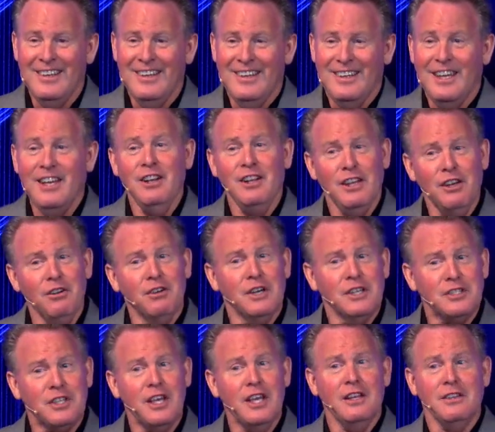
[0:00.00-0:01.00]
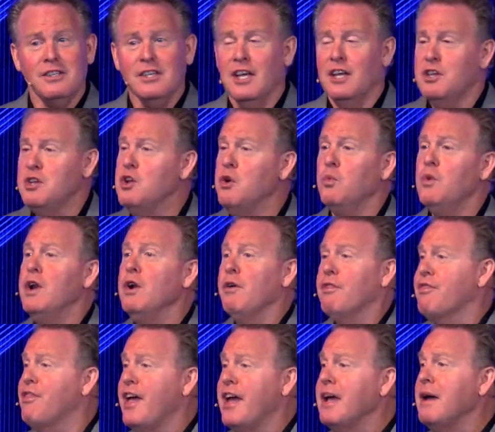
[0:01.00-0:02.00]
We don't
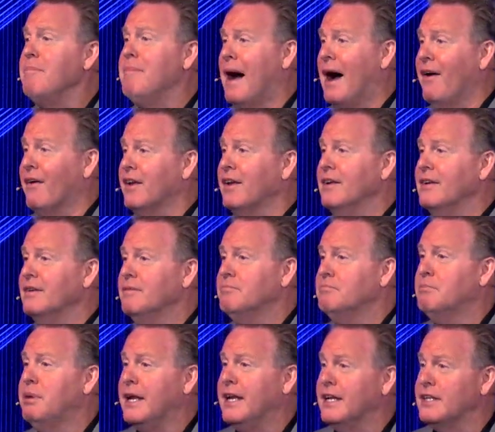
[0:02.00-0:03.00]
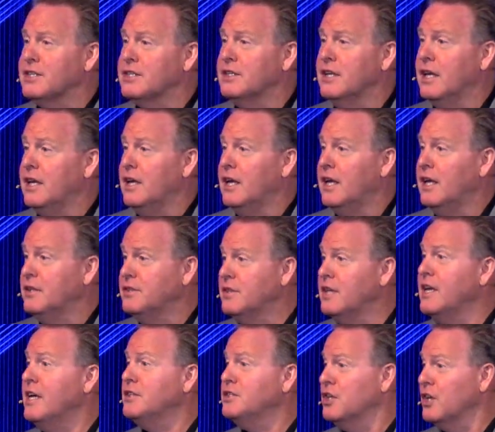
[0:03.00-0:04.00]
think about it, but it's
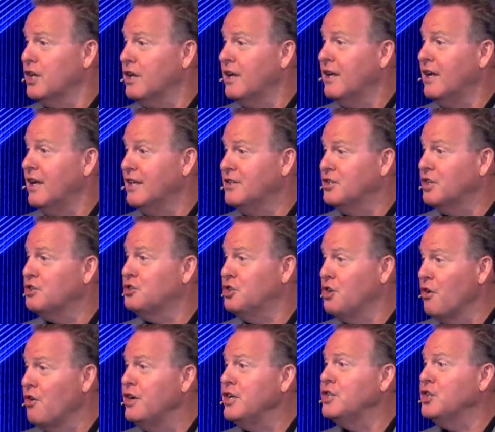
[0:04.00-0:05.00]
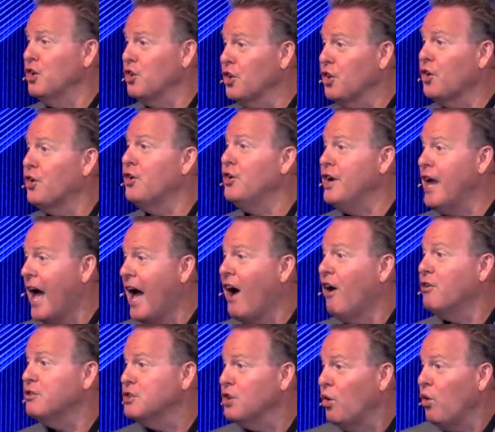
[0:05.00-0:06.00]
a journey to learn
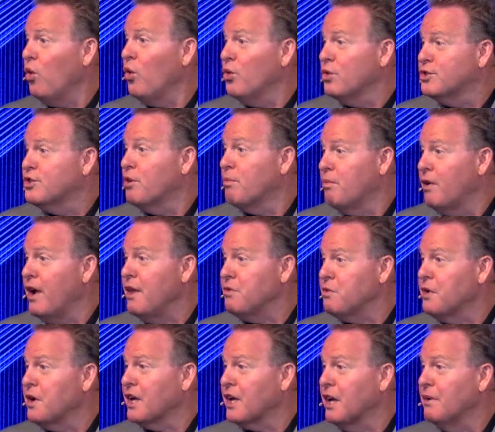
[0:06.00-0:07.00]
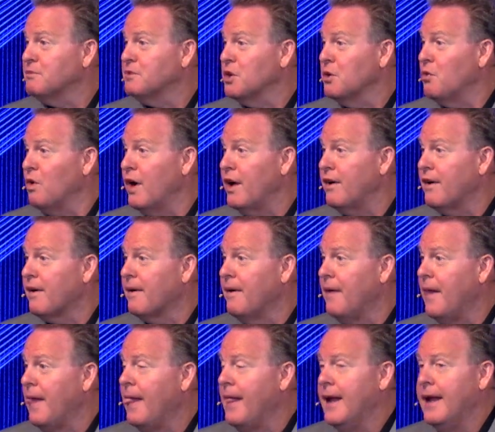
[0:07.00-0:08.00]
how to hold your breath when it comes to water.
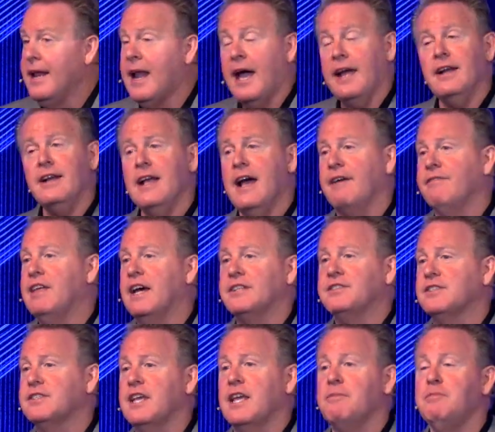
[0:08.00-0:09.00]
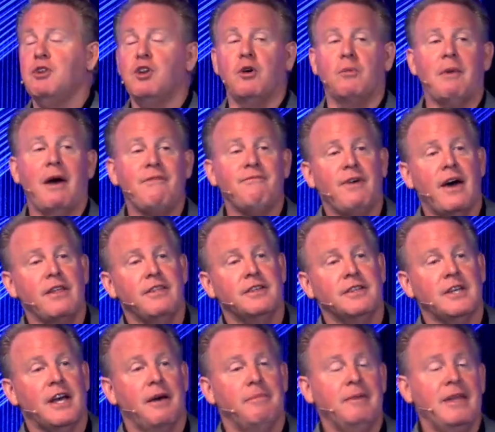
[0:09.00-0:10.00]
Now, I didn't have that same, you know, my father
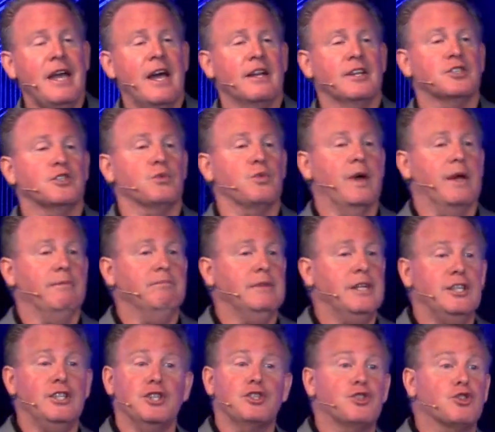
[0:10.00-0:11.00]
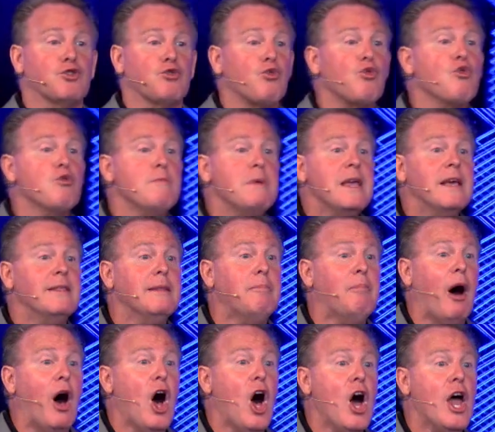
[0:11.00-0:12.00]
taught me how to swim. He just threw me in the
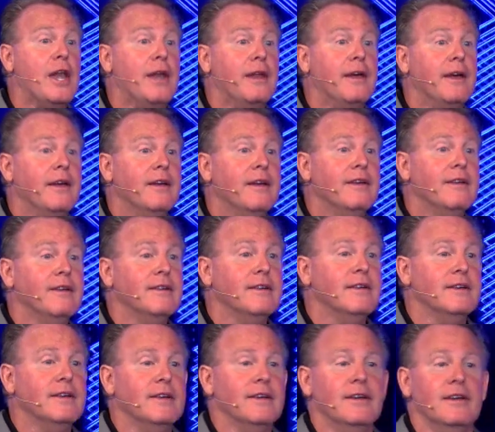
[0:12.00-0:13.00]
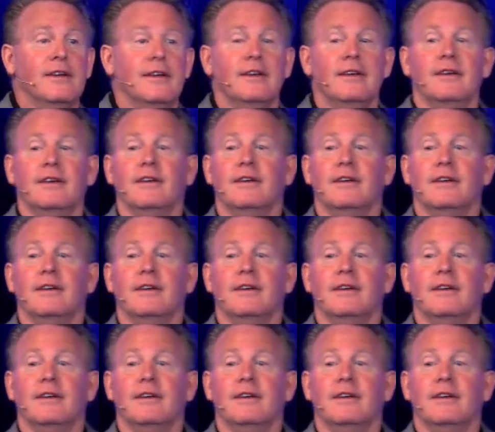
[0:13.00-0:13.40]
pond. Yep.